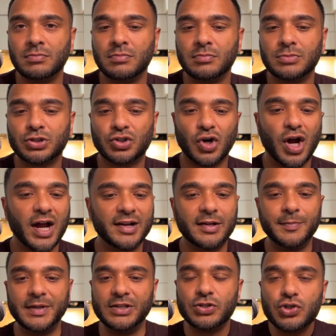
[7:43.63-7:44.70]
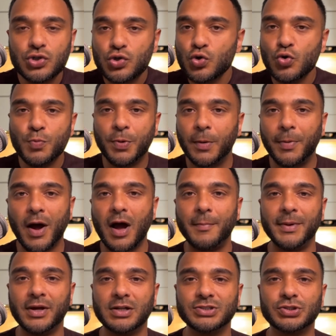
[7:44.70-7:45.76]
trying to be super popping
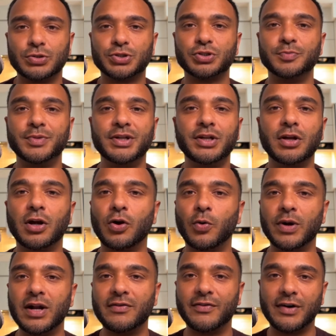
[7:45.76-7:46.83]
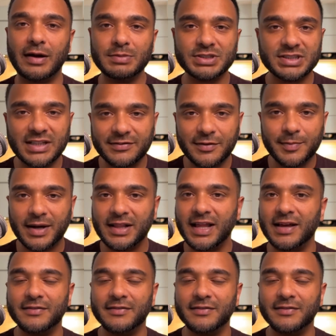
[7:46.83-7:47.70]
on social media or whatever. I'm just living my life.